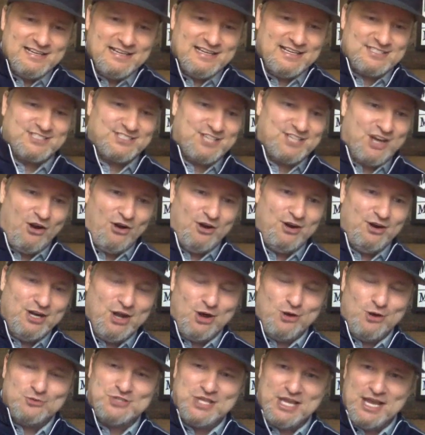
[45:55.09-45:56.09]
Let's turn
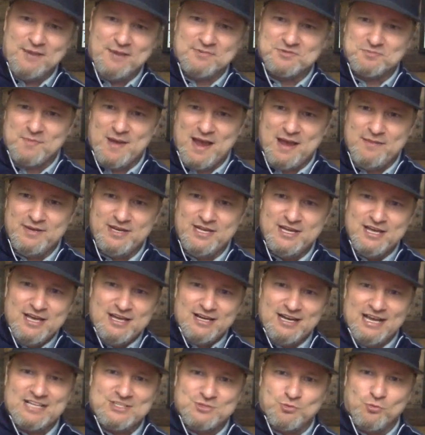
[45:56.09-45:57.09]
those hips, baby.
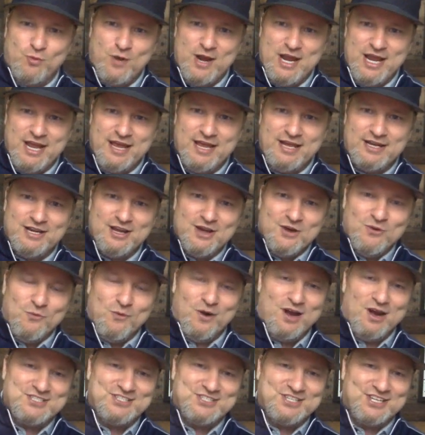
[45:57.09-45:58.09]
Let's win
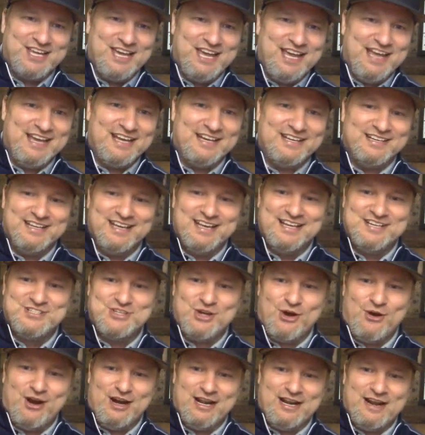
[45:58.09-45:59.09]
once again.
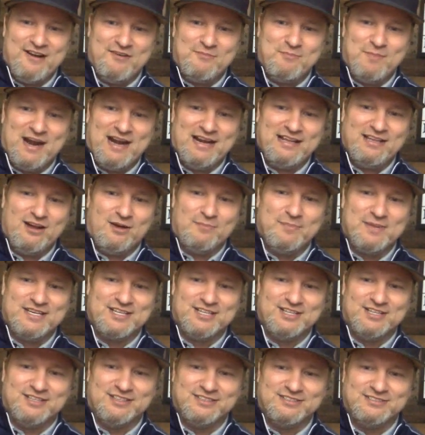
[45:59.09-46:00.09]
Enjoyed it, everybody. Y'all be
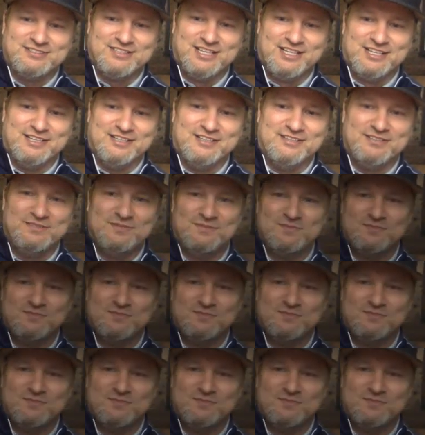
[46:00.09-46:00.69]
good. See you.